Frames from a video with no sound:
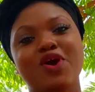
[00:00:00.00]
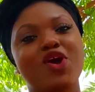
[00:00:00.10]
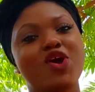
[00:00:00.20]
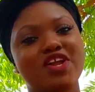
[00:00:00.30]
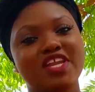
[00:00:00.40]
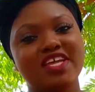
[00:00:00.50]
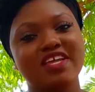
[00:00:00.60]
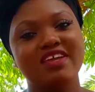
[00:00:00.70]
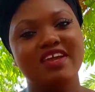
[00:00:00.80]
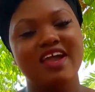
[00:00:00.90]
early,
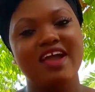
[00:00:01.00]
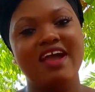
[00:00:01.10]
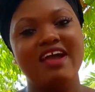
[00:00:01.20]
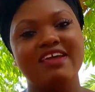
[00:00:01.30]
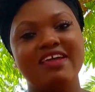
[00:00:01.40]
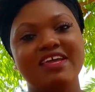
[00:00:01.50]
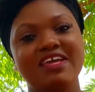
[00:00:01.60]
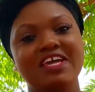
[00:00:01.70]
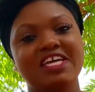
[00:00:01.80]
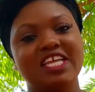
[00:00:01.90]
I
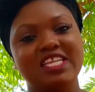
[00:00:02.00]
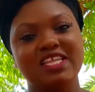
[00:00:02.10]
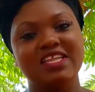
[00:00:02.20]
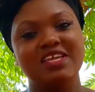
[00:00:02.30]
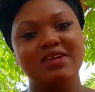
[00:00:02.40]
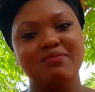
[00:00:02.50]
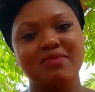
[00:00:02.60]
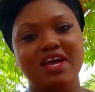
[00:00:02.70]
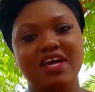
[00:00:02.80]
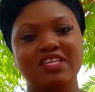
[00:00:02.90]
hated the name,
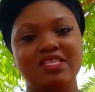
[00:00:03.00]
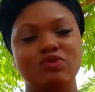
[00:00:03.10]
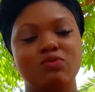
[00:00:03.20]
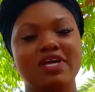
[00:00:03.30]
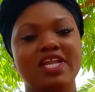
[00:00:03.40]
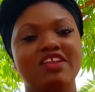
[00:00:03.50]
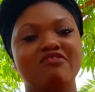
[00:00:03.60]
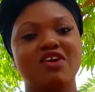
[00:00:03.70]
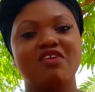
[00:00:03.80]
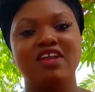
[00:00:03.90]
and so my daddy
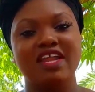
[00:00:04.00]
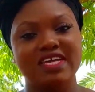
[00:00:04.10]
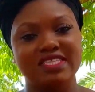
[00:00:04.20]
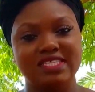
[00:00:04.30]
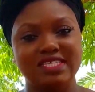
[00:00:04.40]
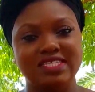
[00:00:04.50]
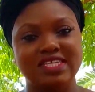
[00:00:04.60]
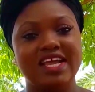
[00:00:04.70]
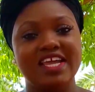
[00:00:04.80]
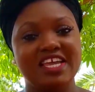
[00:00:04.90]
recognized this,
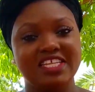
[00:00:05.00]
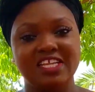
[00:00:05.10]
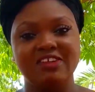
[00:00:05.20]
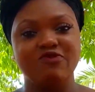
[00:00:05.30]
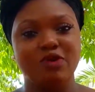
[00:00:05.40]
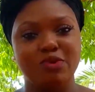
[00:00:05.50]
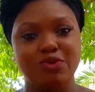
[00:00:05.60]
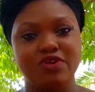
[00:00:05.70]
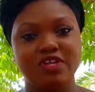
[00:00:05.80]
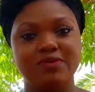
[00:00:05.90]
that I hated it from
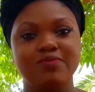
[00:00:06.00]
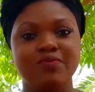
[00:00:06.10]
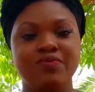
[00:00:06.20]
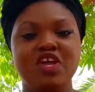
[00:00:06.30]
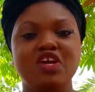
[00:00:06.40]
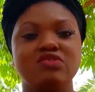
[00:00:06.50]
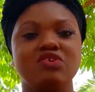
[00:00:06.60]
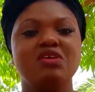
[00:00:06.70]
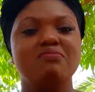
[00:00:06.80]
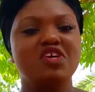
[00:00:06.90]
early. So
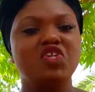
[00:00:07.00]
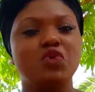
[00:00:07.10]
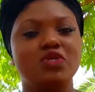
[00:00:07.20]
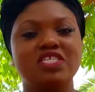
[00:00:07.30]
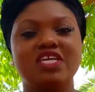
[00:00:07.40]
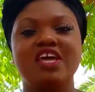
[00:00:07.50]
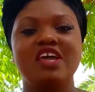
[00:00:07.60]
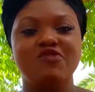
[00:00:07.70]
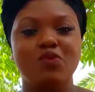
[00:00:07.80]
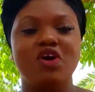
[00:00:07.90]
he made sure to tell
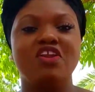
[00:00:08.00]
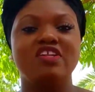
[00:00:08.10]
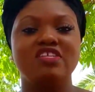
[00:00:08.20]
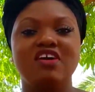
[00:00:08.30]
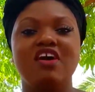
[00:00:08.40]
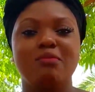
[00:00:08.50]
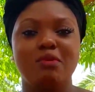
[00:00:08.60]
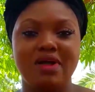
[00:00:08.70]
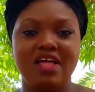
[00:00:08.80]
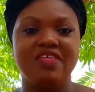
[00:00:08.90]
everyone not to call me
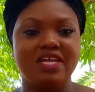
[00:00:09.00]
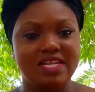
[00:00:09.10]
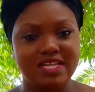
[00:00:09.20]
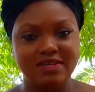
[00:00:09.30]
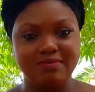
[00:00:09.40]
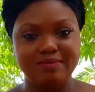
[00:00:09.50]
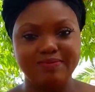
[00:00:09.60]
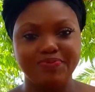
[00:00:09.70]
by that name.